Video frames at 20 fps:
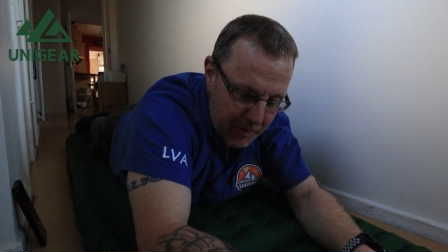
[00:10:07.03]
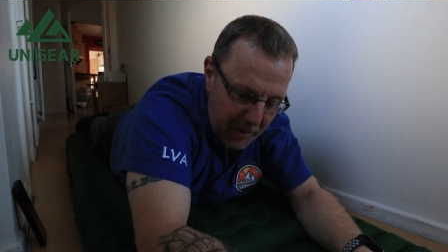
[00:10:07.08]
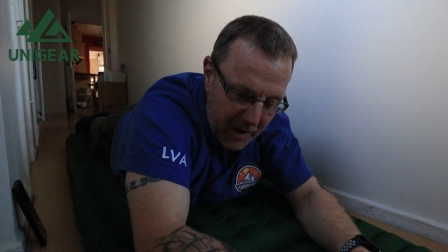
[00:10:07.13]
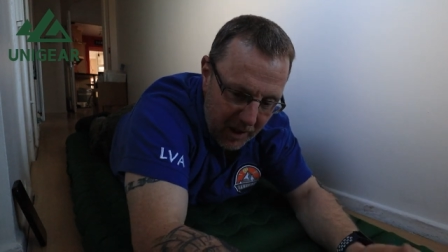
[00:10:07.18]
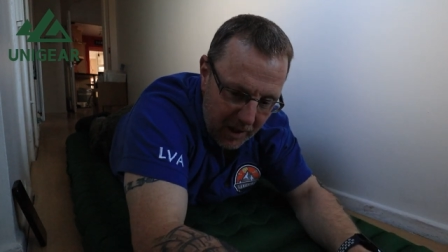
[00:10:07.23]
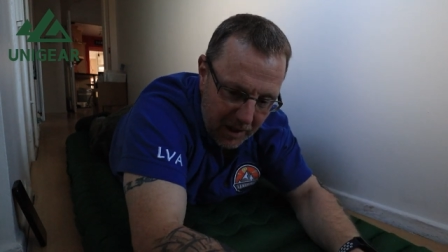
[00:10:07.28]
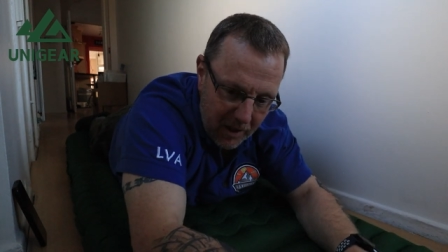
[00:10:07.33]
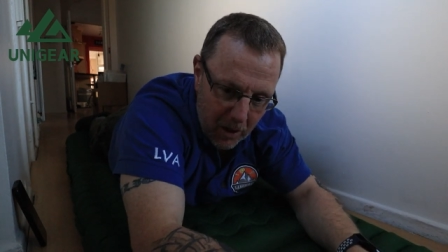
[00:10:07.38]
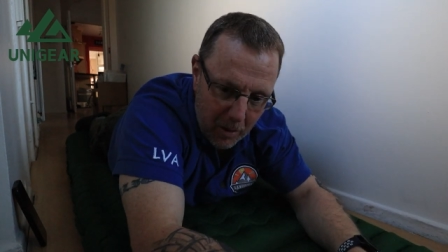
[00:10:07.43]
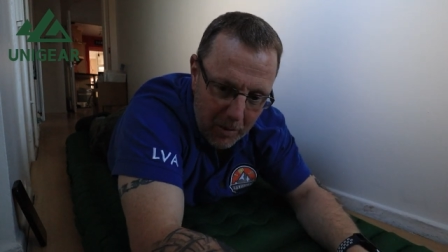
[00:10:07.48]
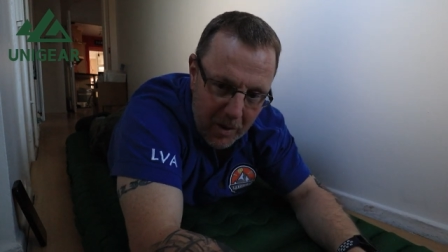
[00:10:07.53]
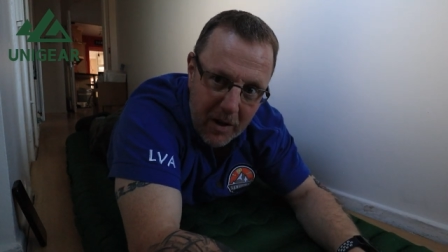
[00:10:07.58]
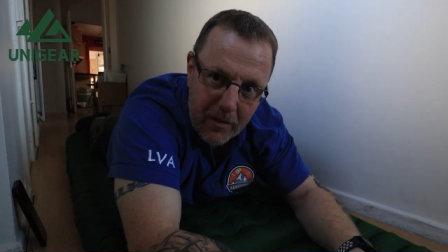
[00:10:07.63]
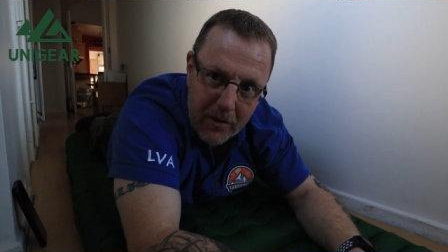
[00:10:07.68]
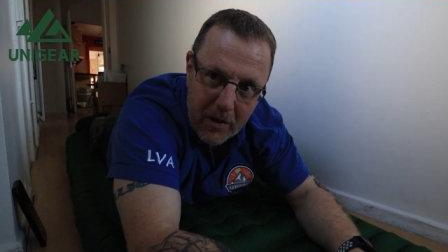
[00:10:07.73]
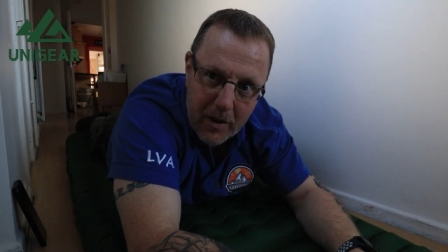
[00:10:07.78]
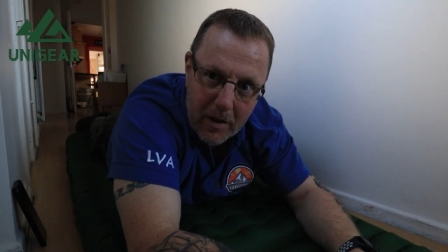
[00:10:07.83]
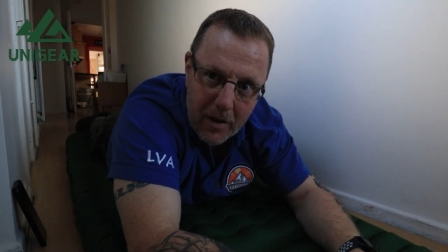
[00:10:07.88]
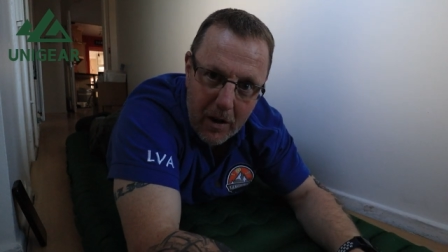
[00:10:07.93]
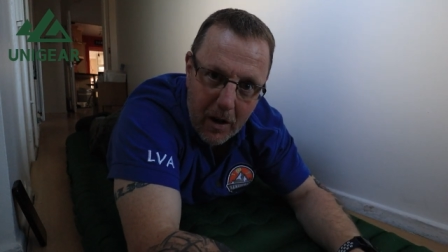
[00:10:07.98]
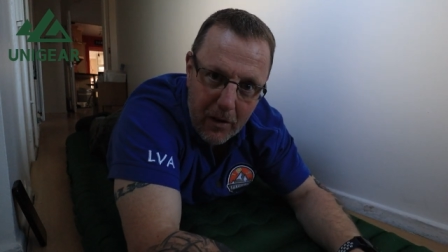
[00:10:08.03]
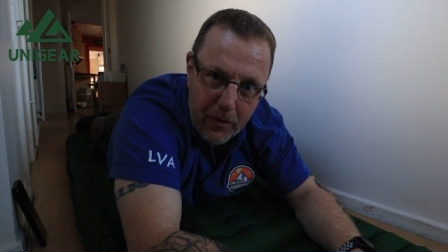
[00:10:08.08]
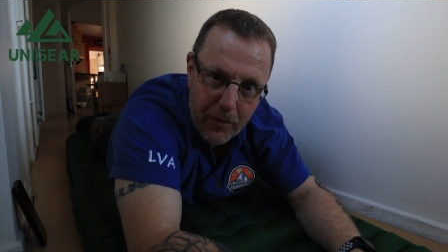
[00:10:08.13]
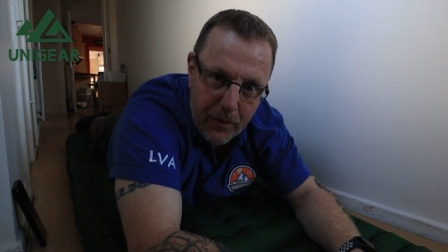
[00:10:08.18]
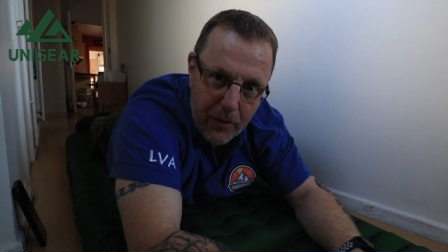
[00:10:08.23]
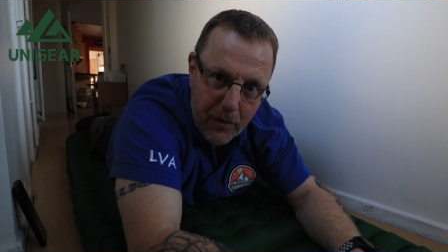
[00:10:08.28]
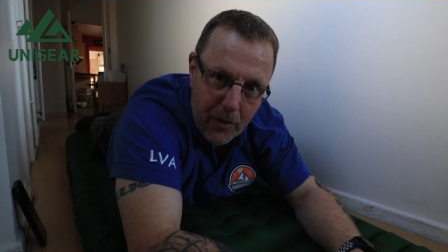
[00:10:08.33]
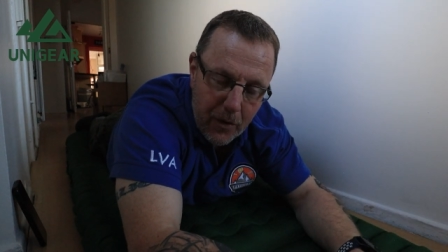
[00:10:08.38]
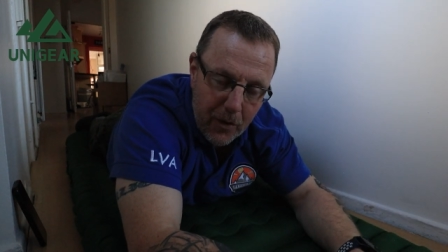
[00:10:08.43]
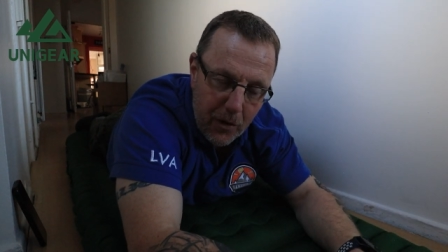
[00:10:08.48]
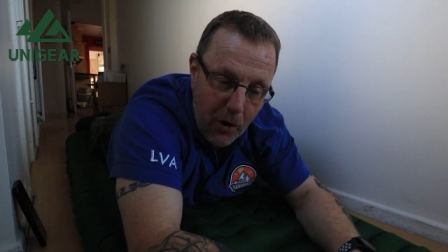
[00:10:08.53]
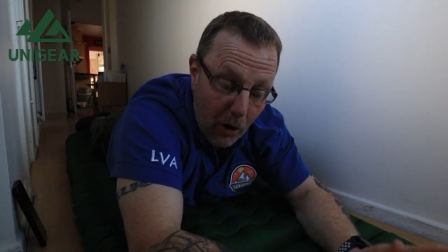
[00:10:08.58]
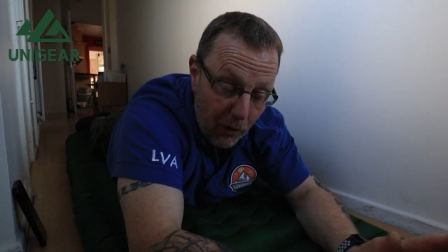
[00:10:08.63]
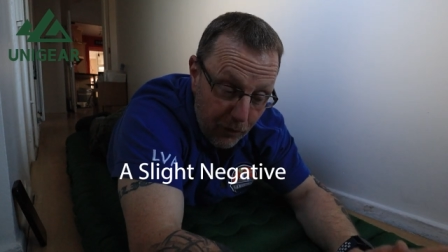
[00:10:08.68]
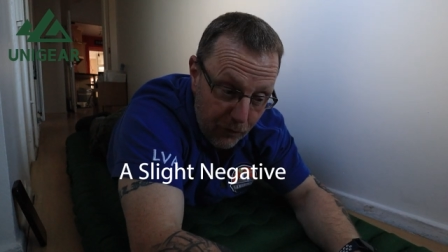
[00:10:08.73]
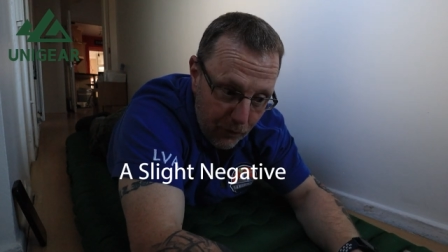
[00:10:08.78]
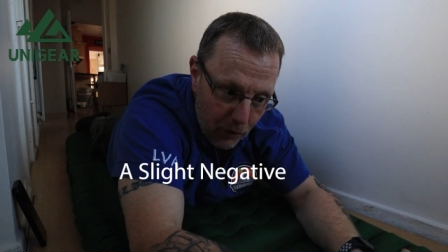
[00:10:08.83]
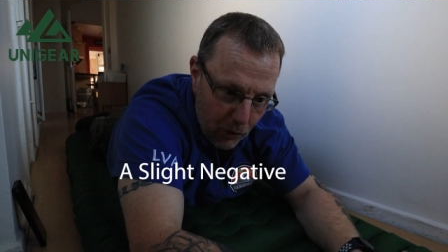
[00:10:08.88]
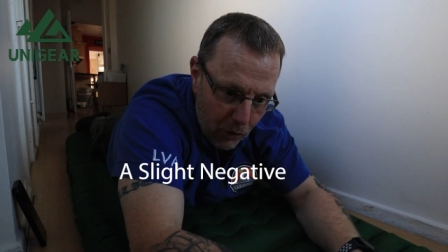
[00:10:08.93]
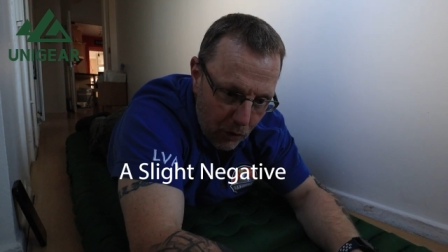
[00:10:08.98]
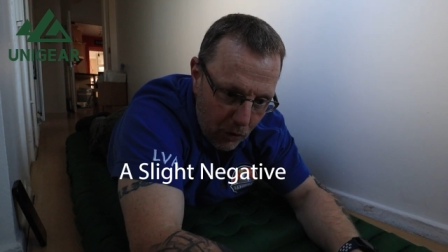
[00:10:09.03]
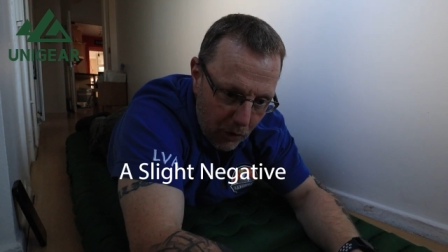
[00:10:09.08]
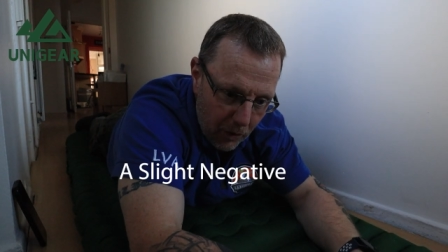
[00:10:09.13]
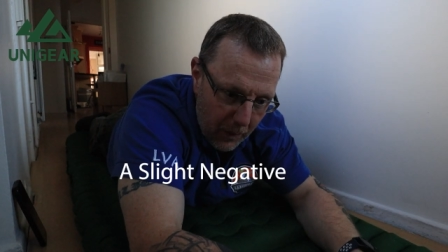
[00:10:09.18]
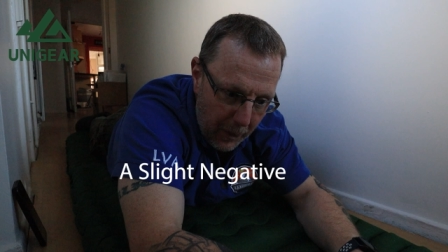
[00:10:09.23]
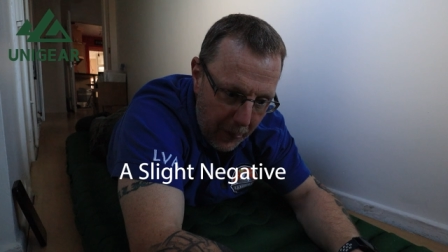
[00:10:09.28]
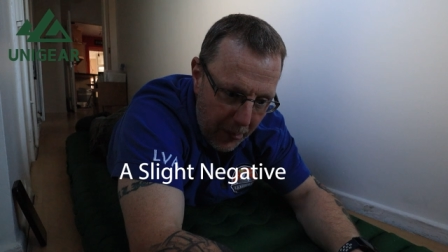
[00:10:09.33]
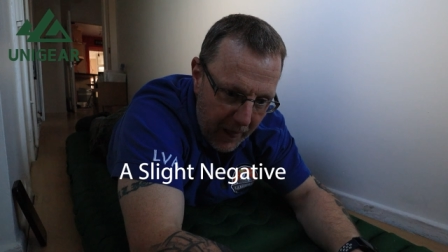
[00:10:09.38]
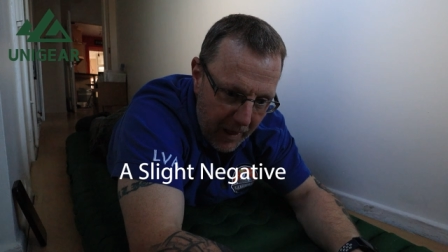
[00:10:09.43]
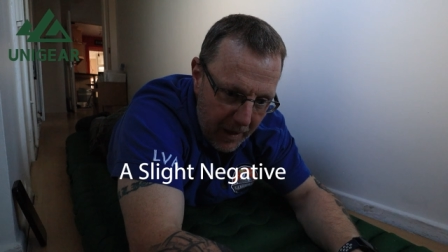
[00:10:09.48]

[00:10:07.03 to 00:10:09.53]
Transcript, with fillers: as being a little bit of a, a not a flaw,